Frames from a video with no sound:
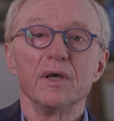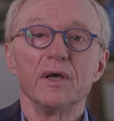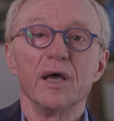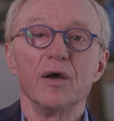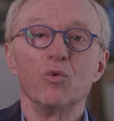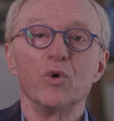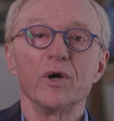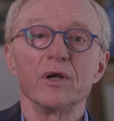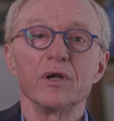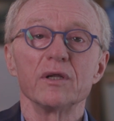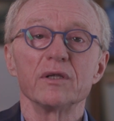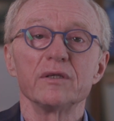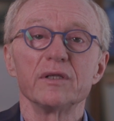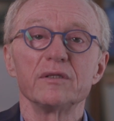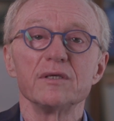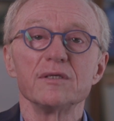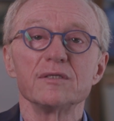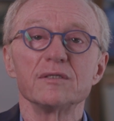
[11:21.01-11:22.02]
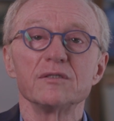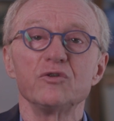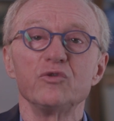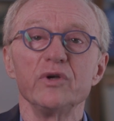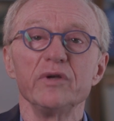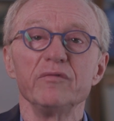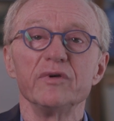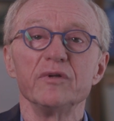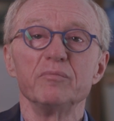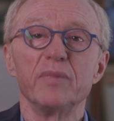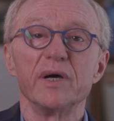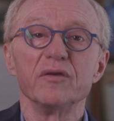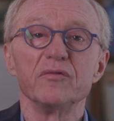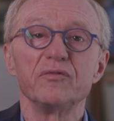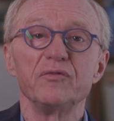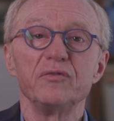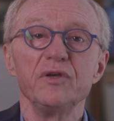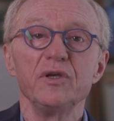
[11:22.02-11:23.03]
a world that is driven by
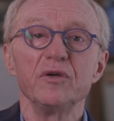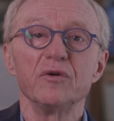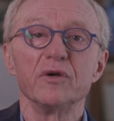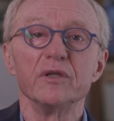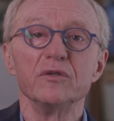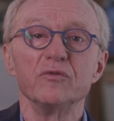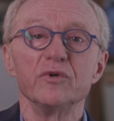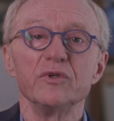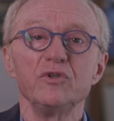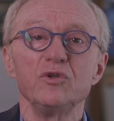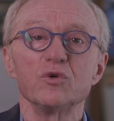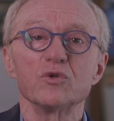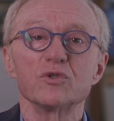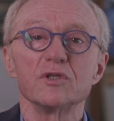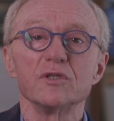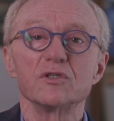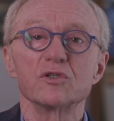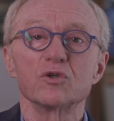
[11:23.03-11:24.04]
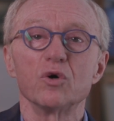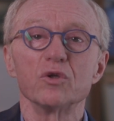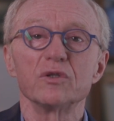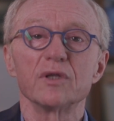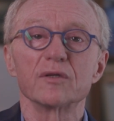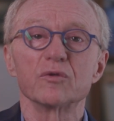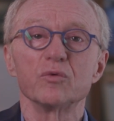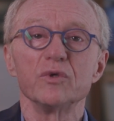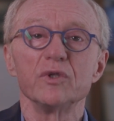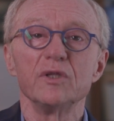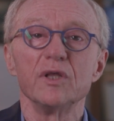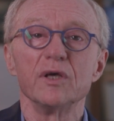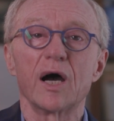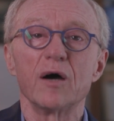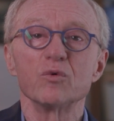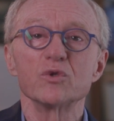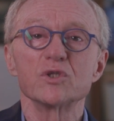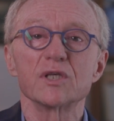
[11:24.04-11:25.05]
fear and reduces its contact with the
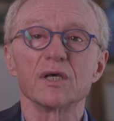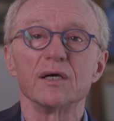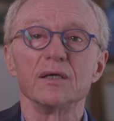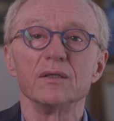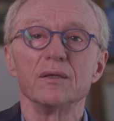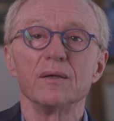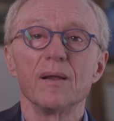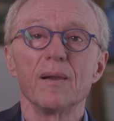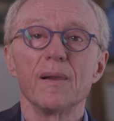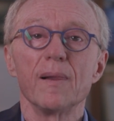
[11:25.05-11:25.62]
outside,